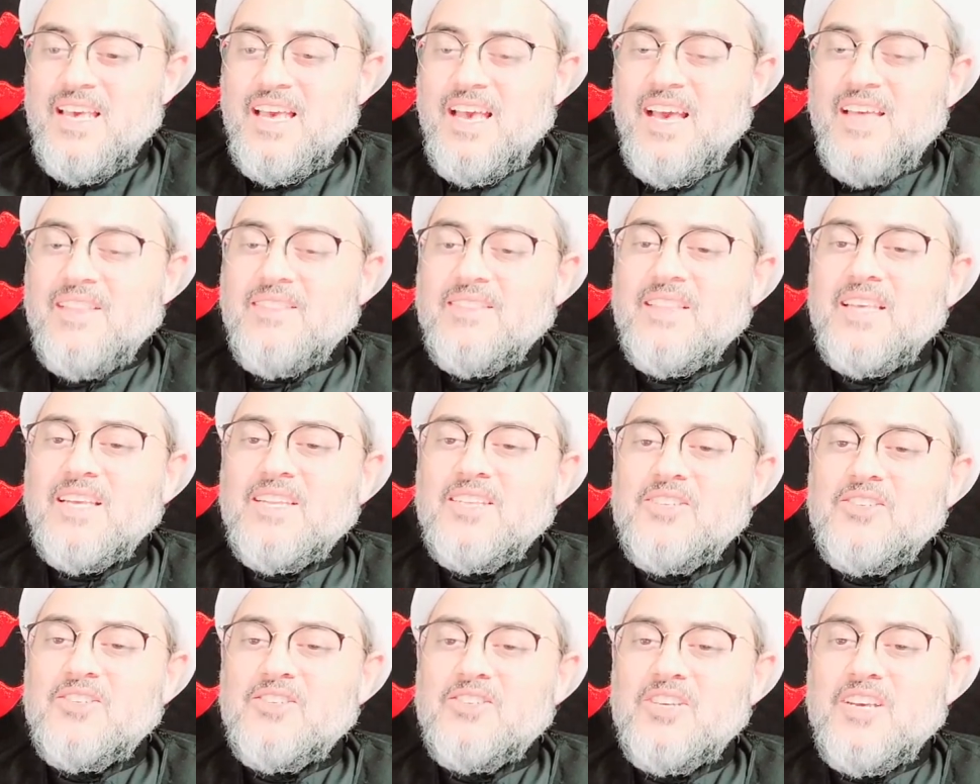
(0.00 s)
and
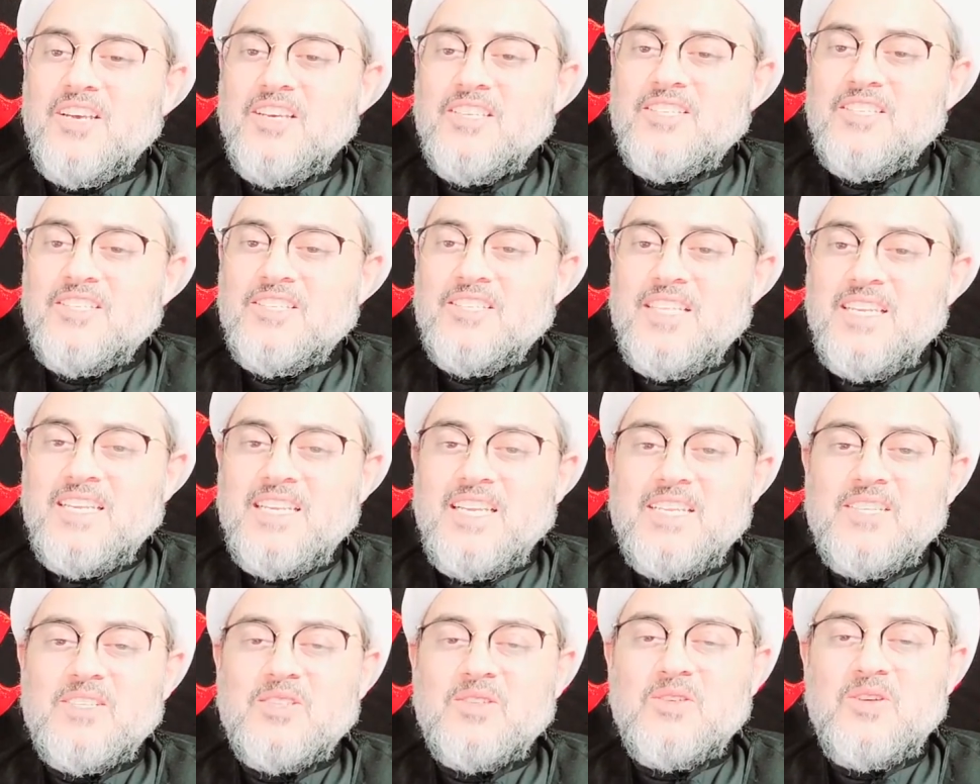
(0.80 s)
that chest that
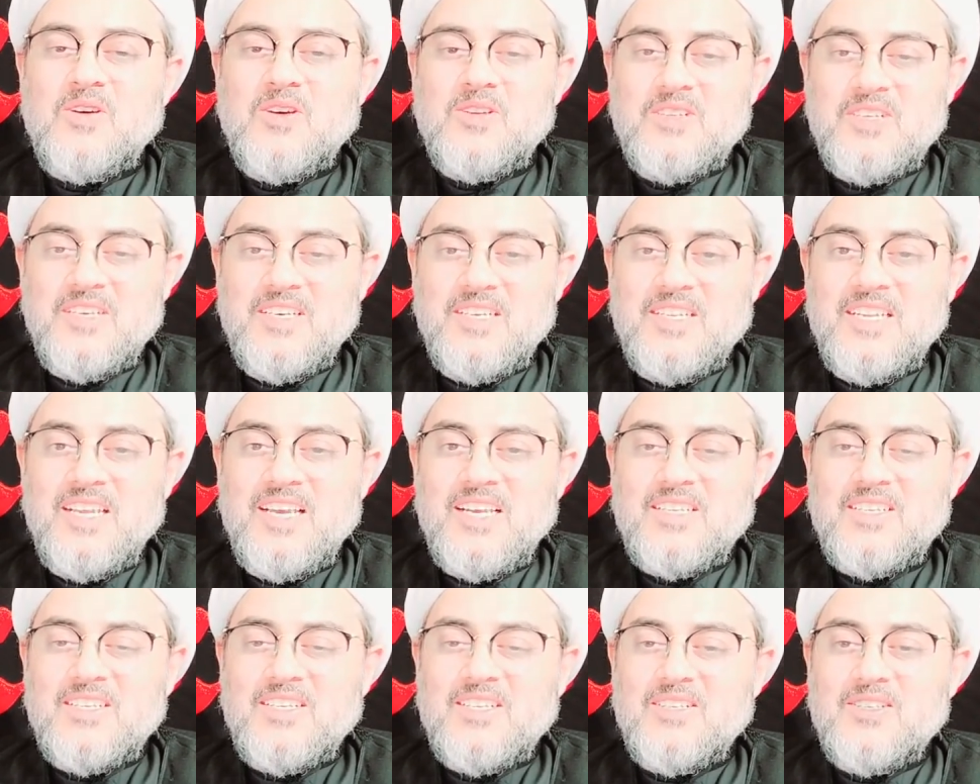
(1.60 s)
has got
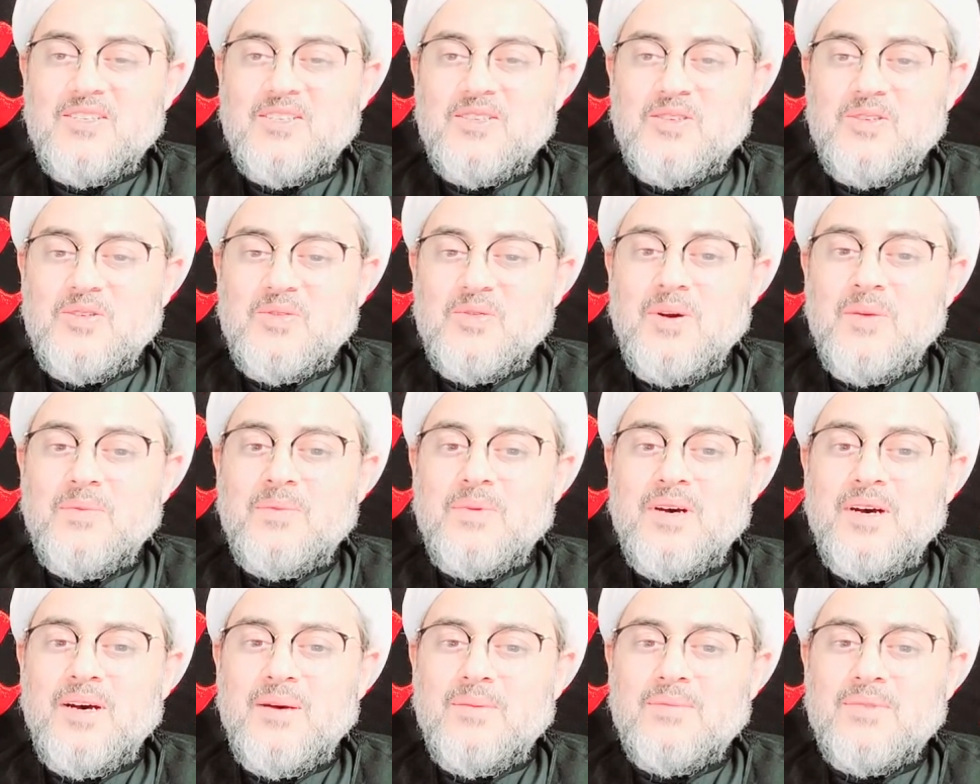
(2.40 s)
connected to
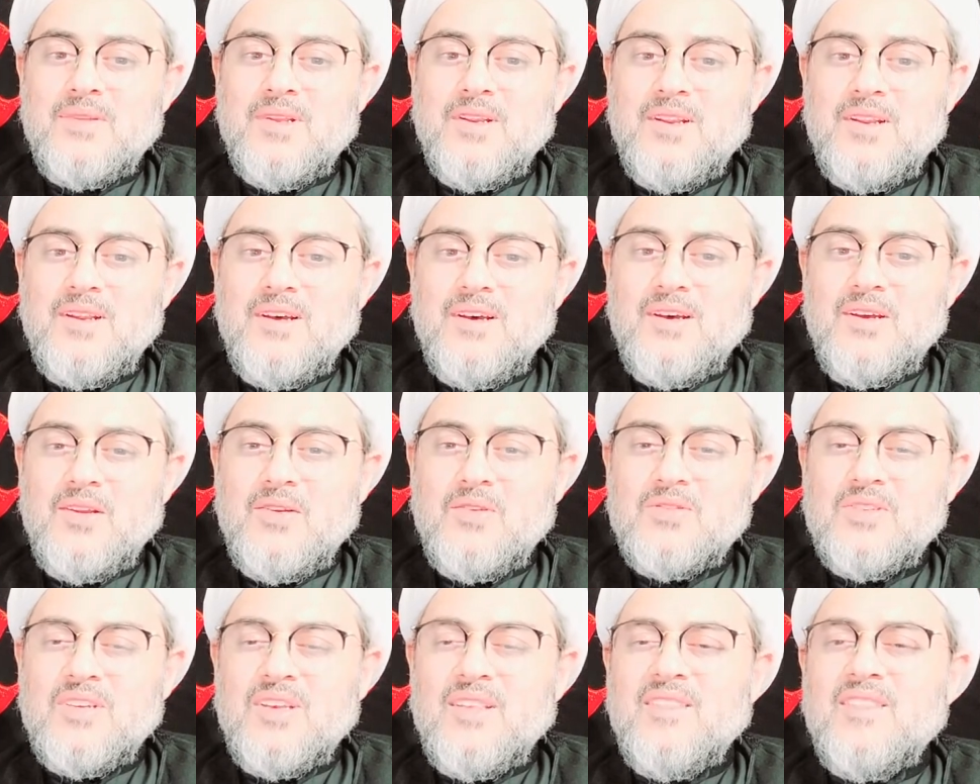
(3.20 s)
Abu Abdullah
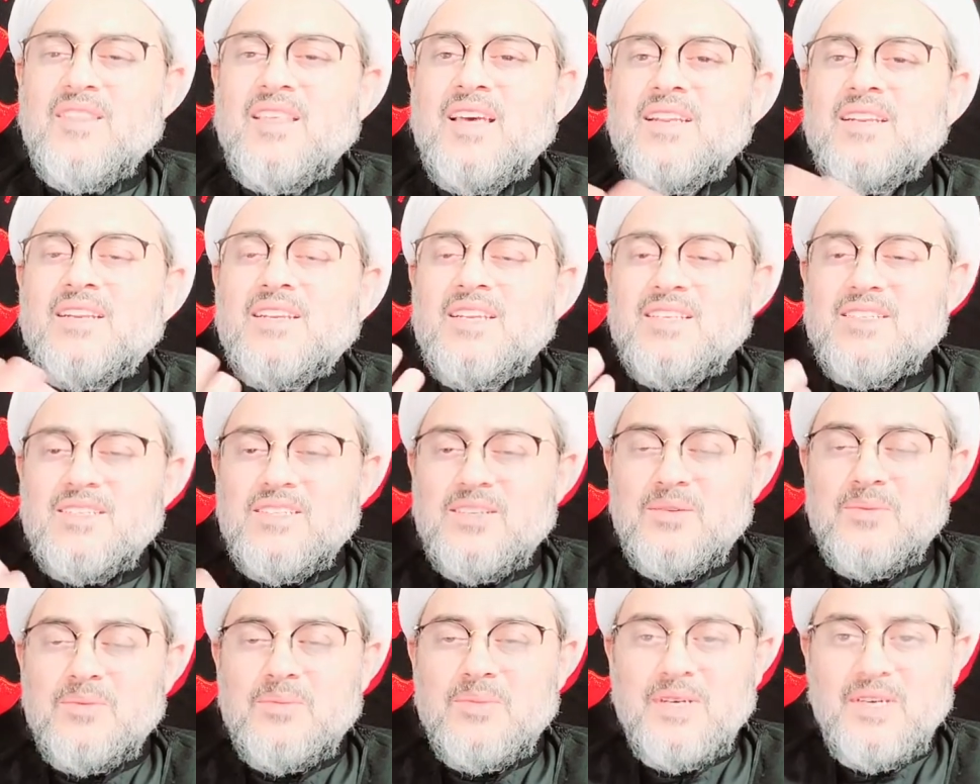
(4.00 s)
al-Hussein, that
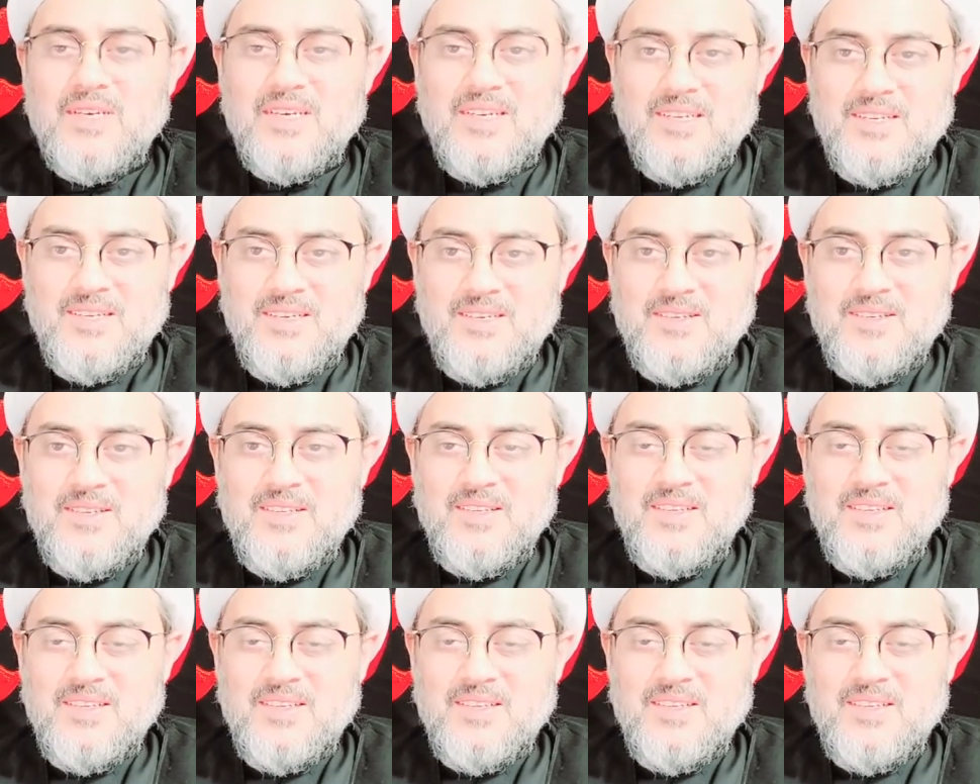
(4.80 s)
doesn't burn.